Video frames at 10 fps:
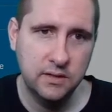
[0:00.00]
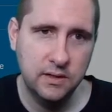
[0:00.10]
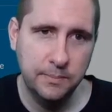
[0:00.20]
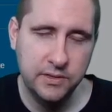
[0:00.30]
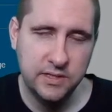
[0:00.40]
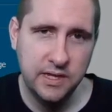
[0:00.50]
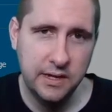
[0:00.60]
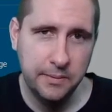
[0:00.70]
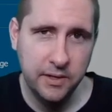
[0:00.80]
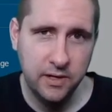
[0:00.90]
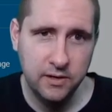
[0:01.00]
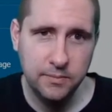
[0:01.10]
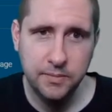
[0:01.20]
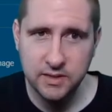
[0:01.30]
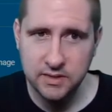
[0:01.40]
It puts 10 up here
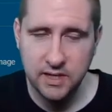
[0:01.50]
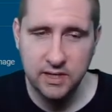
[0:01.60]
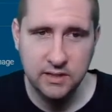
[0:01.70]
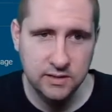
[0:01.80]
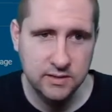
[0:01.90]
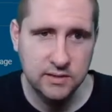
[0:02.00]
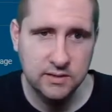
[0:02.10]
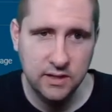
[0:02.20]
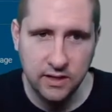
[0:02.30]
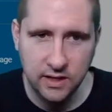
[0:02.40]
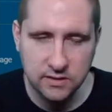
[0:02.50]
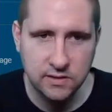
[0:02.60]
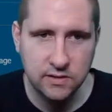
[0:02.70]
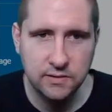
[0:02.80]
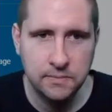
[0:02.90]
because that is an
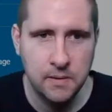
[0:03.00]
answer.